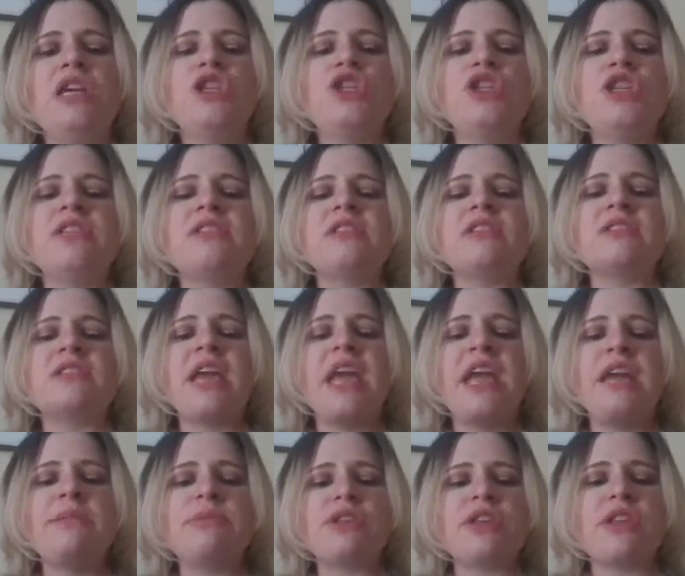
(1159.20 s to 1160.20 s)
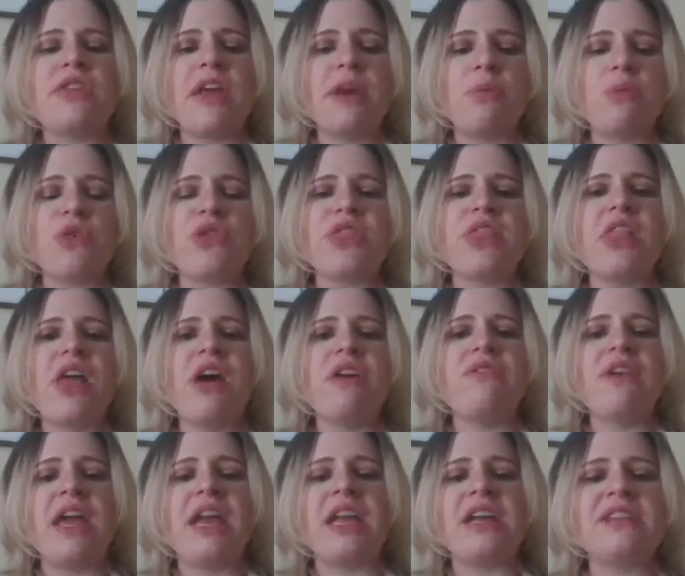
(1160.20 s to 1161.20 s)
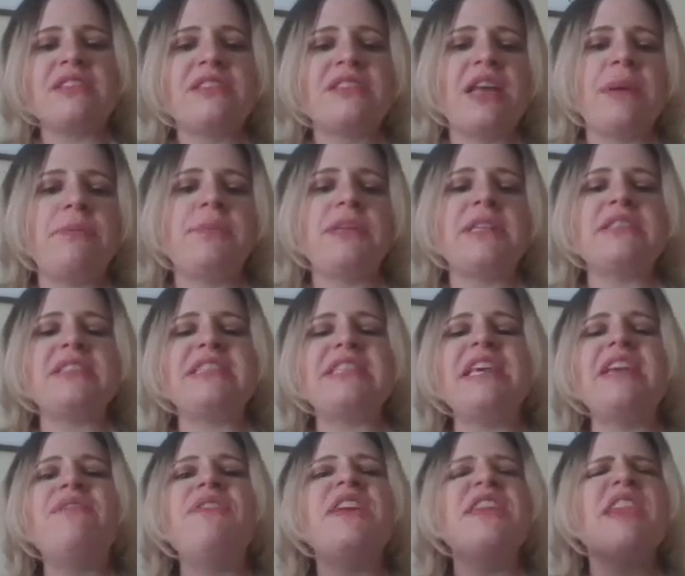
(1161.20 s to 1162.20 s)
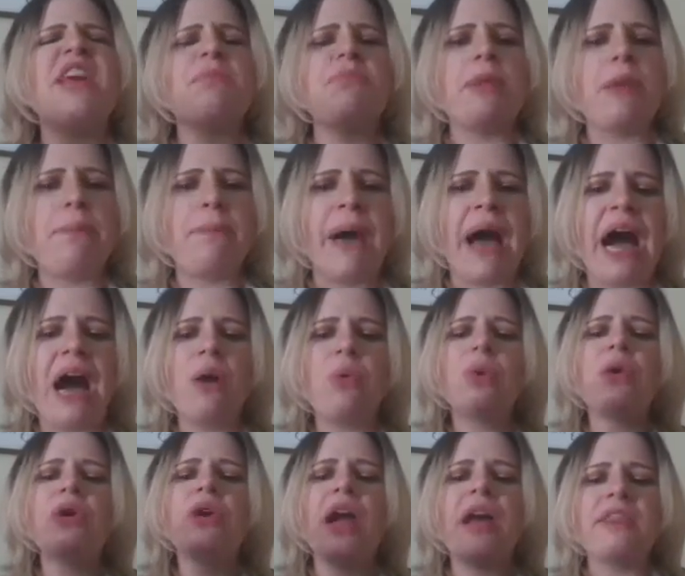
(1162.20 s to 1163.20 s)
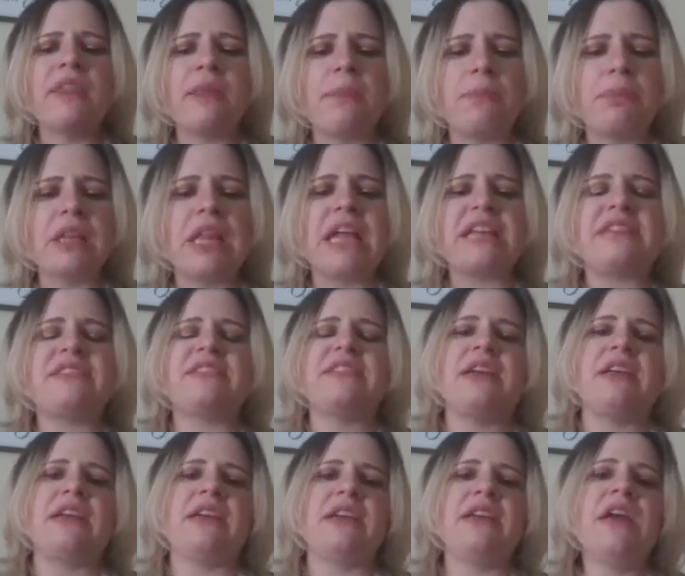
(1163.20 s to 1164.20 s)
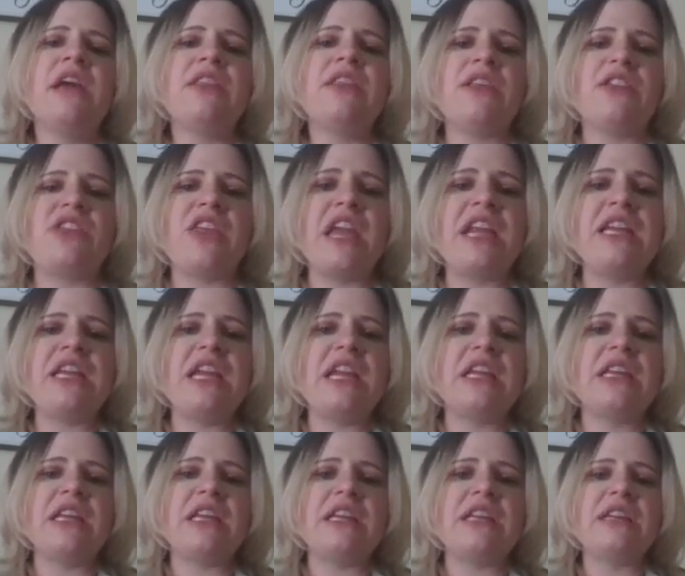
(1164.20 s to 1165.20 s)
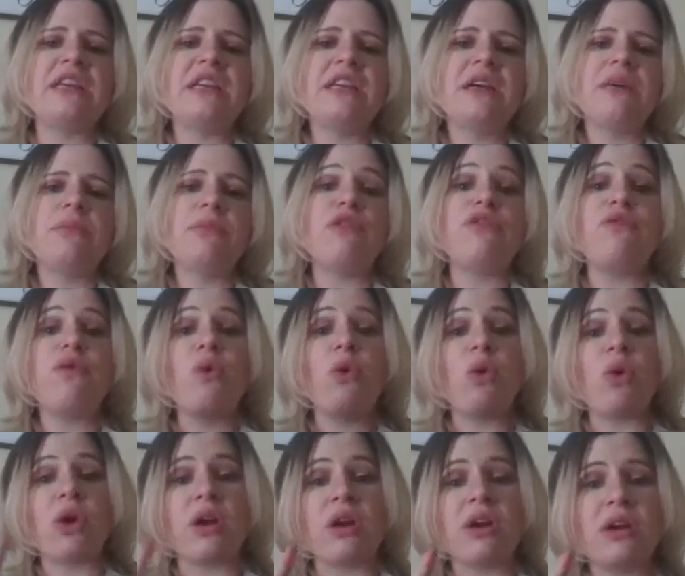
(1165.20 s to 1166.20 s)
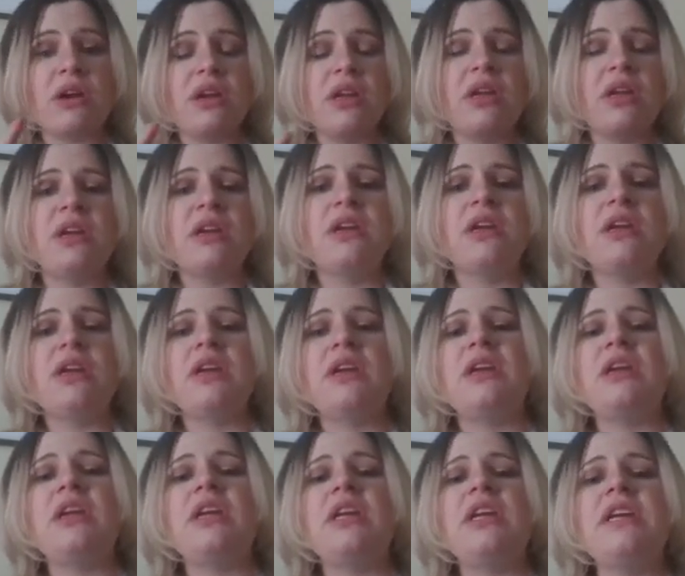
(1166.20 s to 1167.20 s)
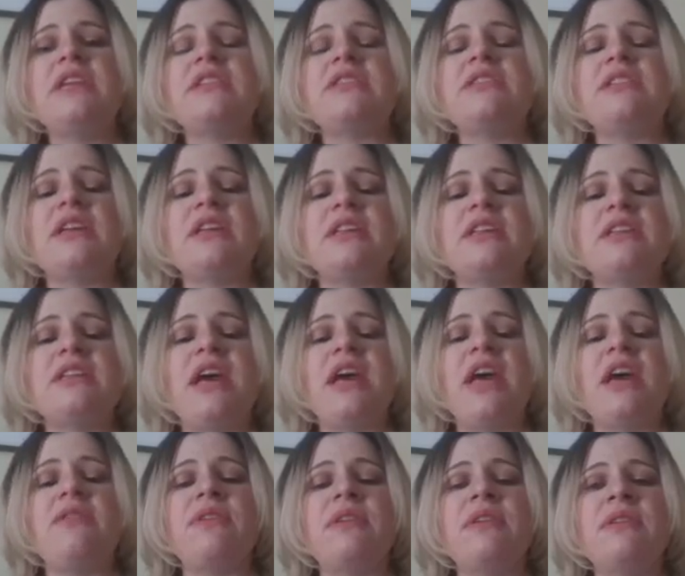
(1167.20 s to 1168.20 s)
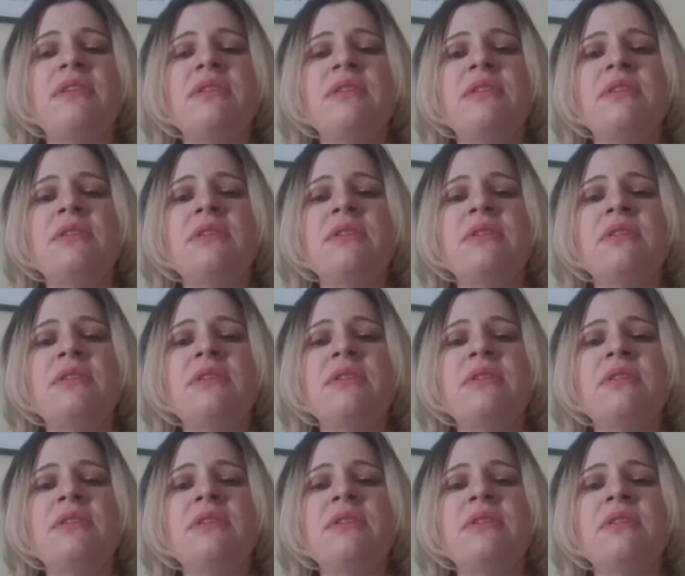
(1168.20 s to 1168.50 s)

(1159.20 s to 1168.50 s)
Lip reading: Jesus came to them with love and acceptance, giving them the power and the blessing that they needed before he ascended to heaven.